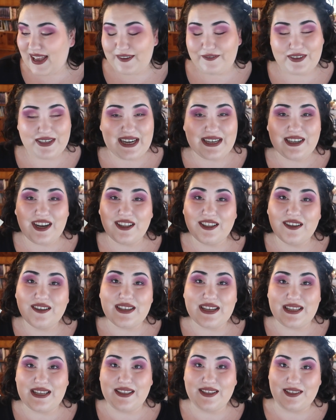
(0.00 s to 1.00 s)
For $10,
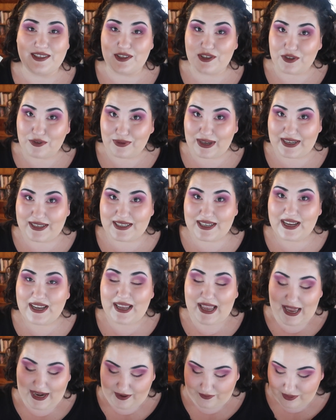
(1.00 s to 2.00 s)
I think this is great.
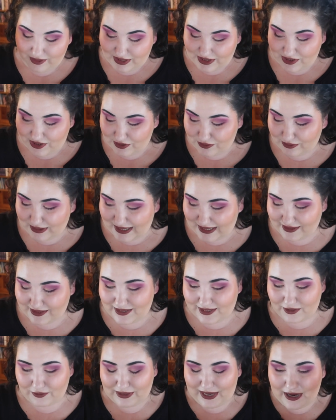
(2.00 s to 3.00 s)
And I really do like
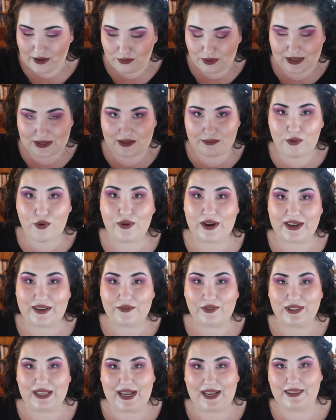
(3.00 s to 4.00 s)
this. So now we're at the point,
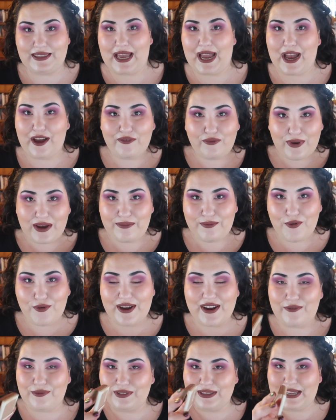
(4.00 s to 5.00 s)
we're like at the halfway
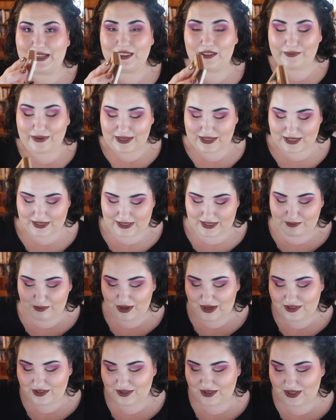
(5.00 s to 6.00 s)
point where like the rest of these
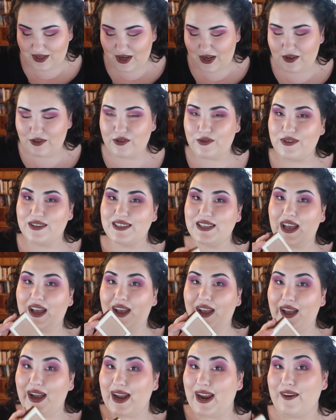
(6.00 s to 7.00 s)
bronzers and contours
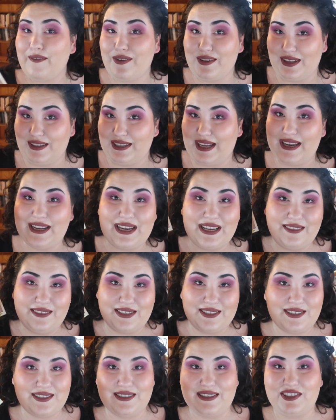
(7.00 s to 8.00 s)
I really like. And
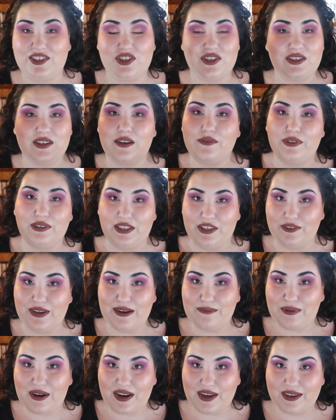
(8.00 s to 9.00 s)
this is just a really
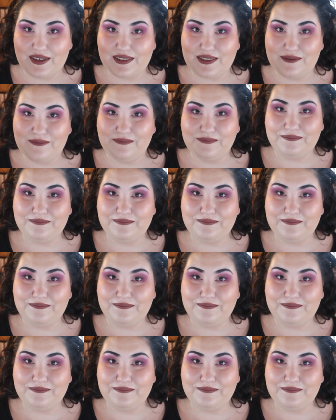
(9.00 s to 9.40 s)
great product.